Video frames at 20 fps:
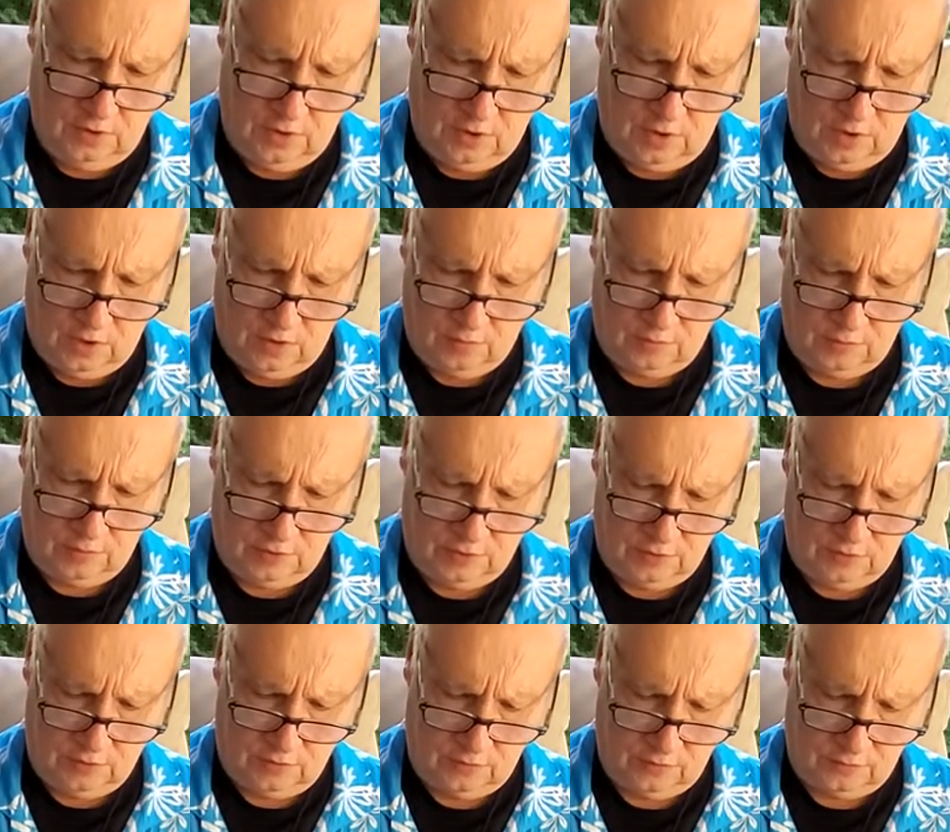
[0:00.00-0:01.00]

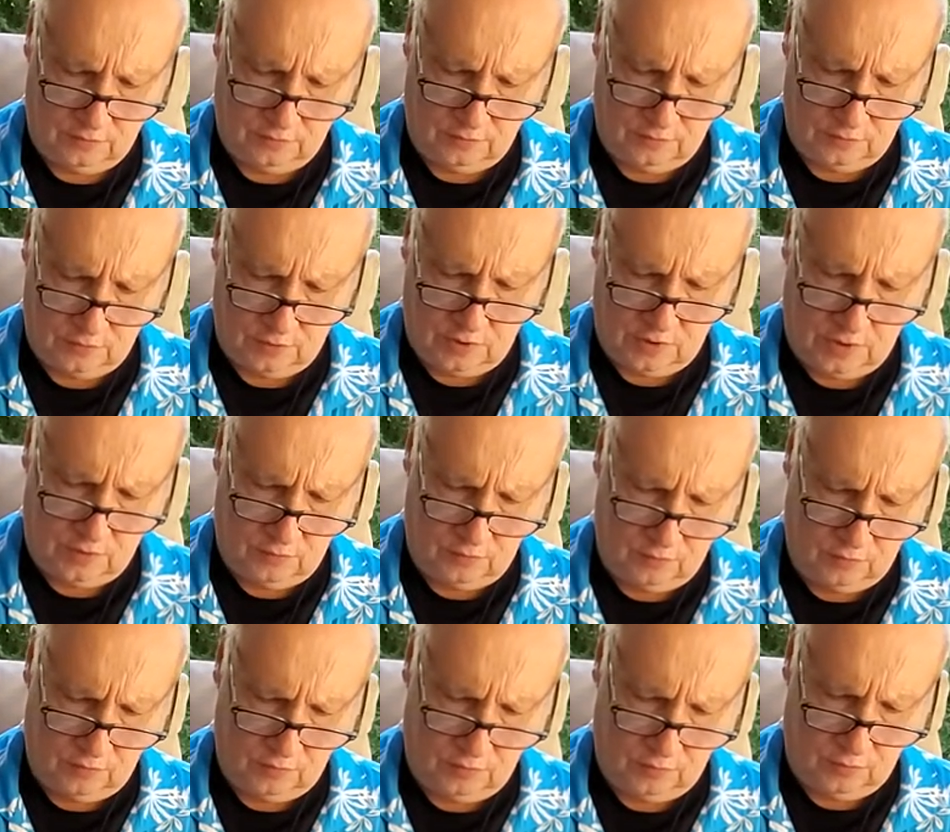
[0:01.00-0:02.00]
And they're just kind
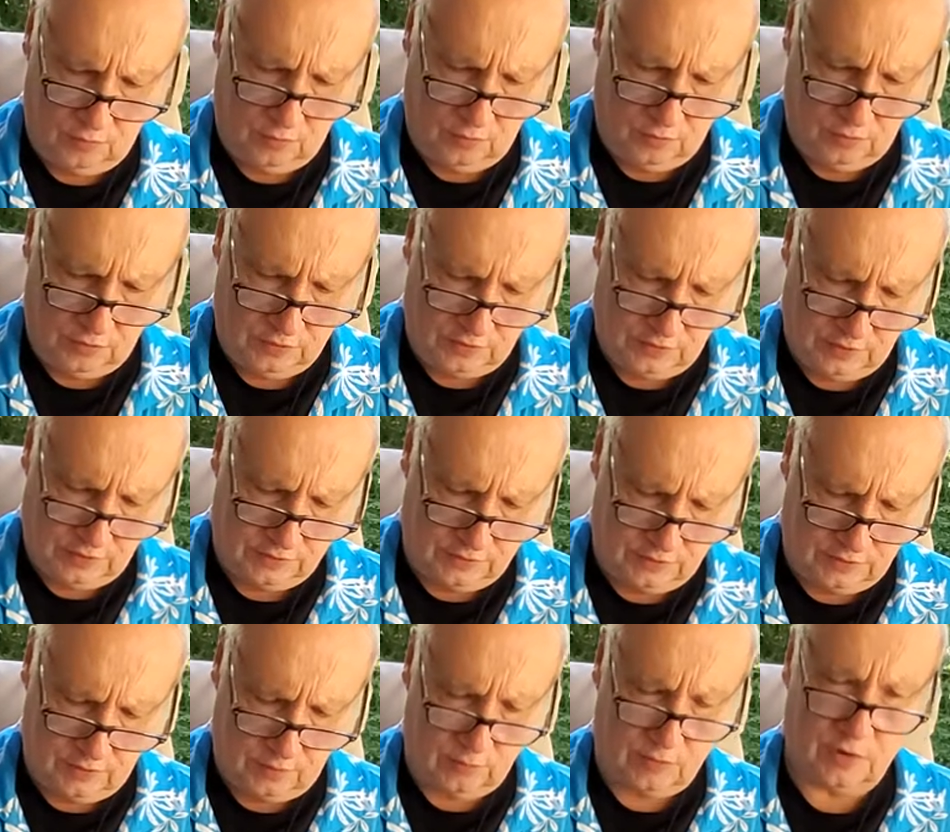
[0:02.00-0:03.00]
of, the moon is that
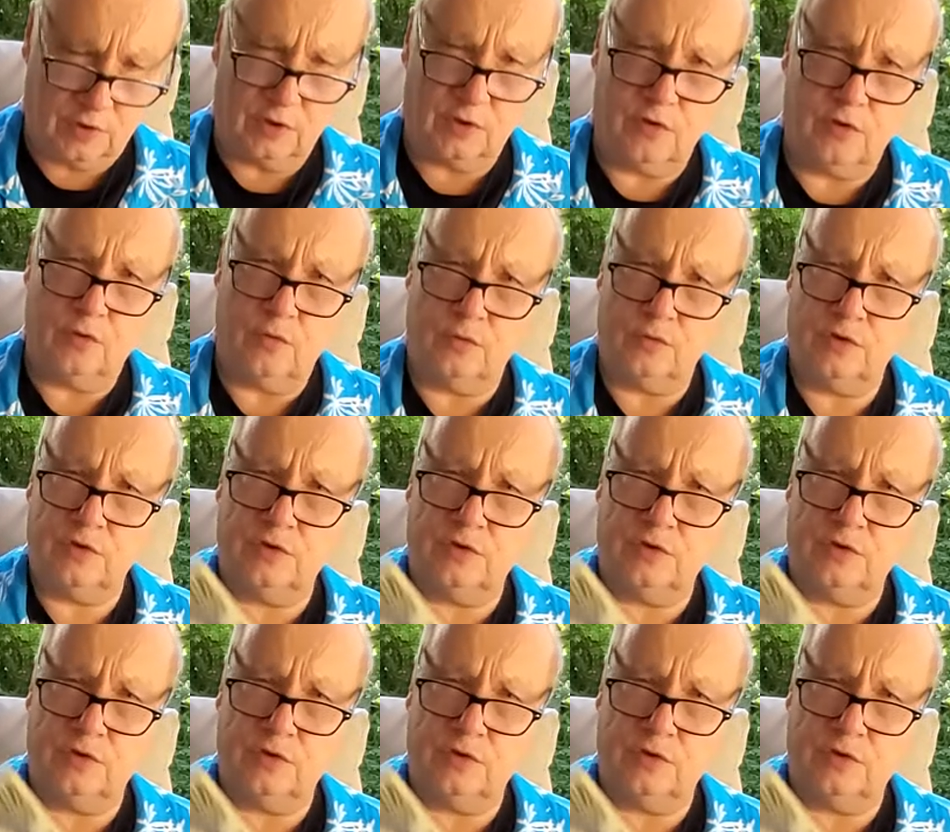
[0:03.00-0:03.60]
something you don't